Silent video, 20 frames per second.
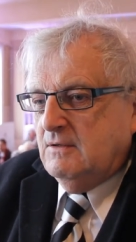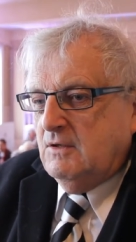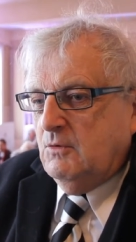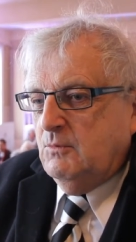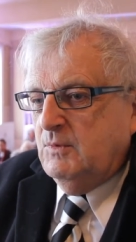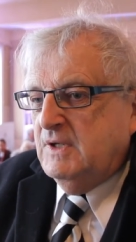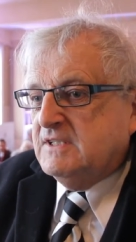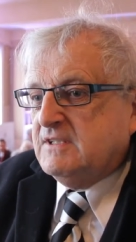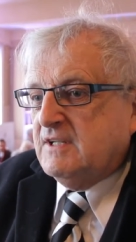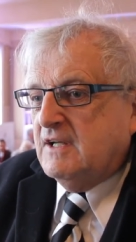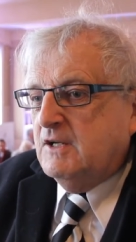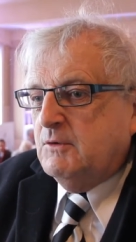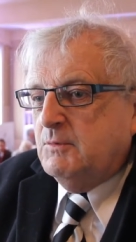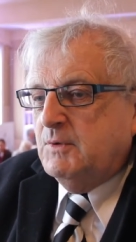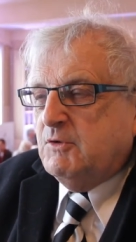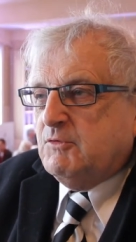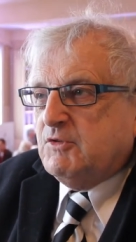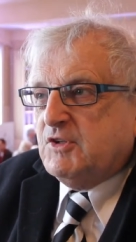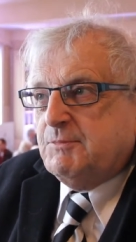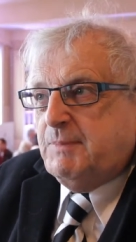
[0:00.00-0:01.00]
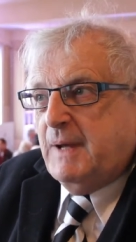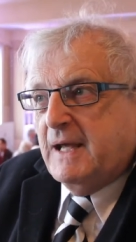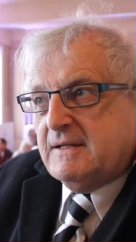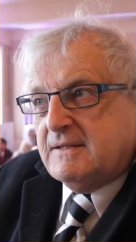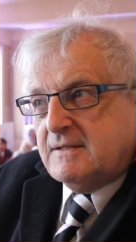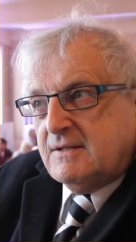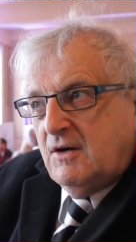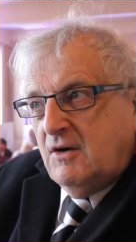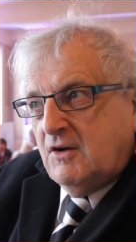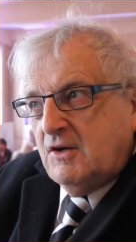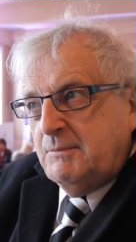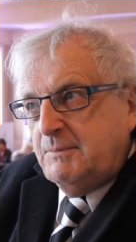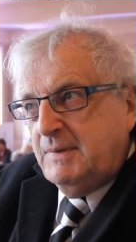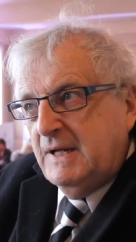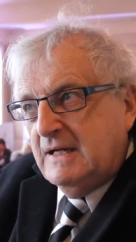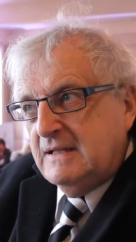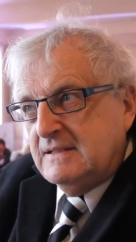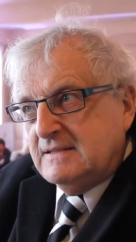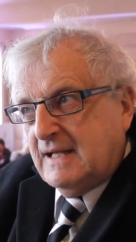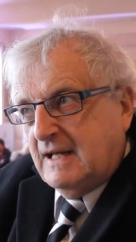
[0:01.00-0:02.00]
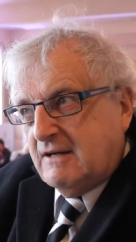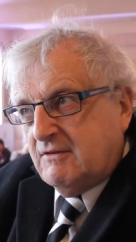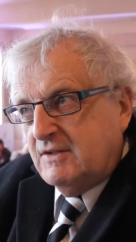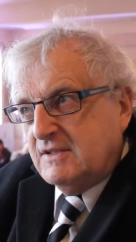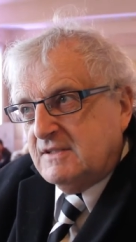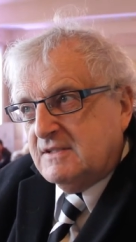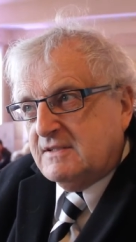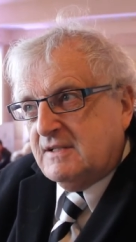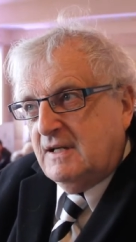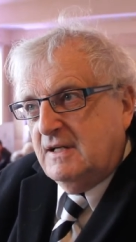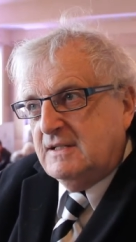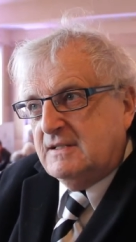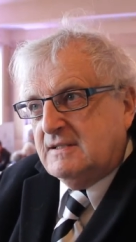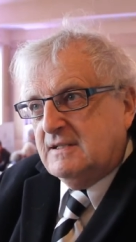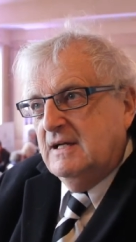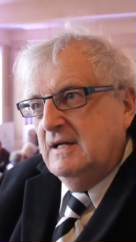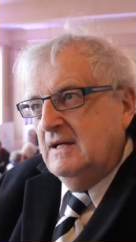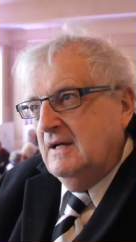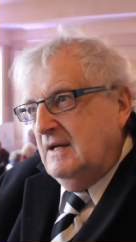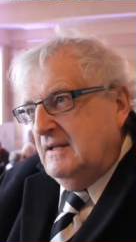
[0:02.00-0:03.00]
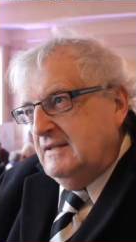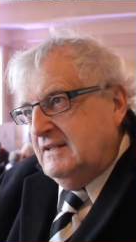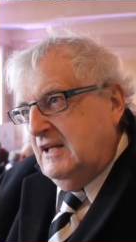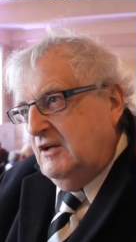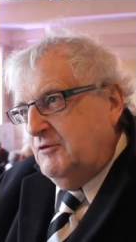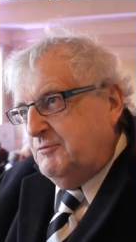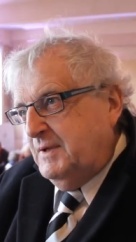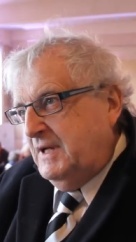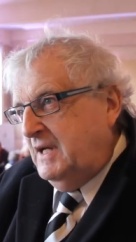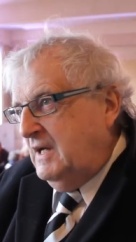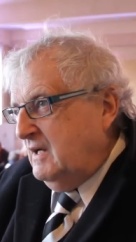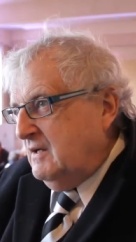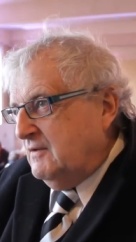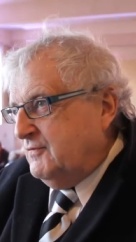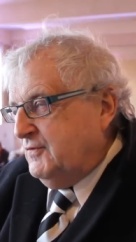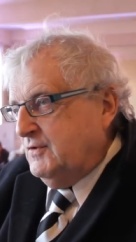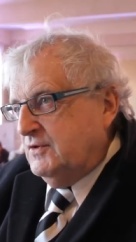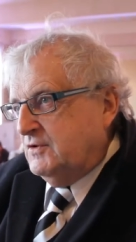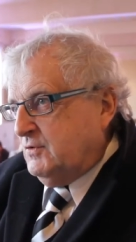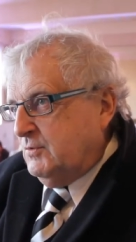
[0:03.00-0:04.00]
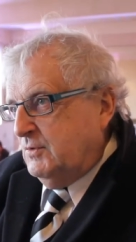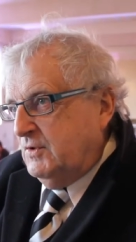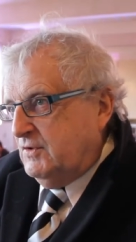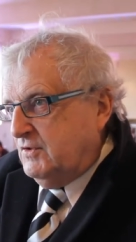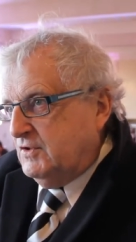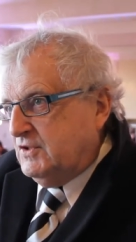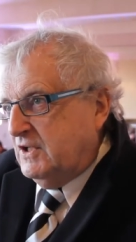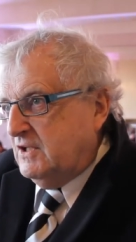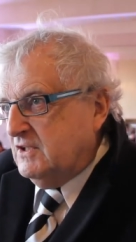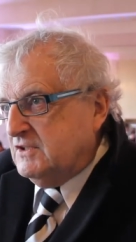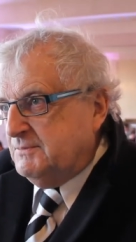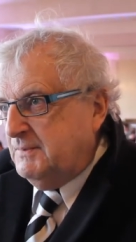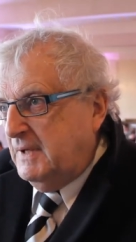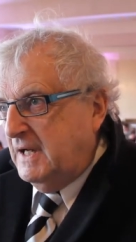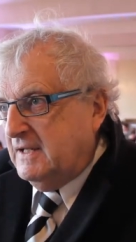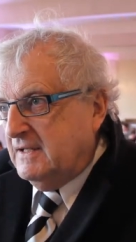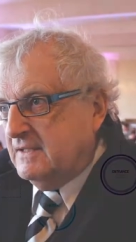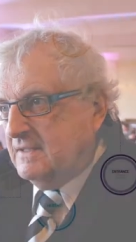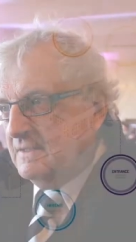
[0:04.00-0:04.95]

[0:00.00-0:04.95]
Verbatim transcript: we decided we'd respect all the buildings that are on the site. They've been here for 200 years, many of